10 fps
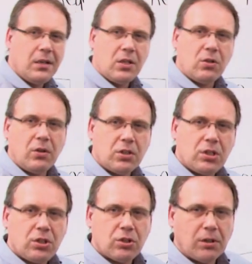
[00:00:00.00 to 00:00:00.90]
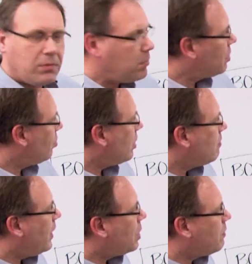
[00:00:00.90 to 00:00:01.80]
So the system, a
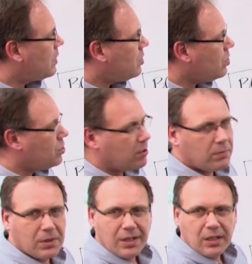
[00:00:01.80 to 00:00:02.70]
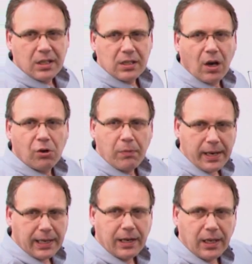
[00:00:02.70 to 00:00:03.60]
materials management system, is
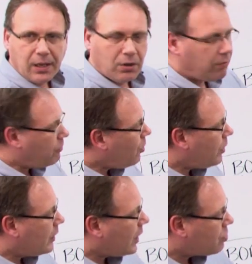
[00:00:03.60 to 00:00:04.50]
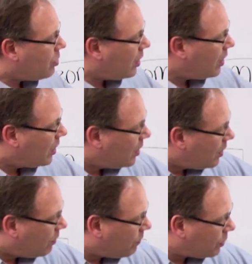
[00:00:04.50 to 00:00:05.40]
automatically converting actually
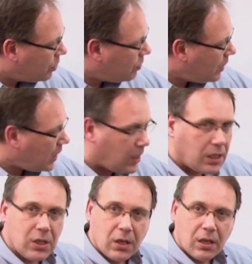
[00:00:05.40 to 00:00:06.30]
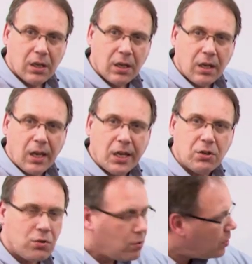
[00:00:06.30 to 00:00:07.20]
what you need
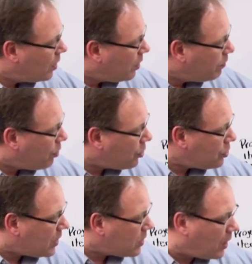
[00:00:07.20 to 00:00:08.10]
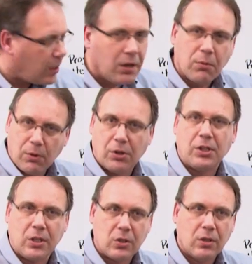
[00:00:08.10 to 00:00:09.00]
into purchasing
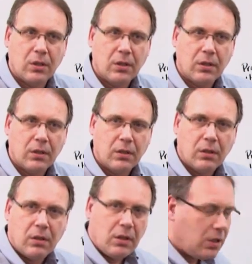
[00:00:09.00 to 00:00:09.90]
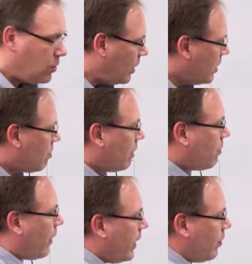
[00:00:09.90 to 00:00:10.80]
quantities. So that's the
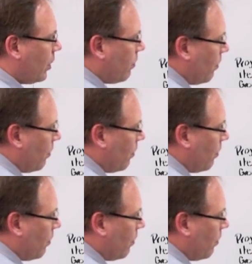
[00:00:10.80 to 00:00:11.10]
requirement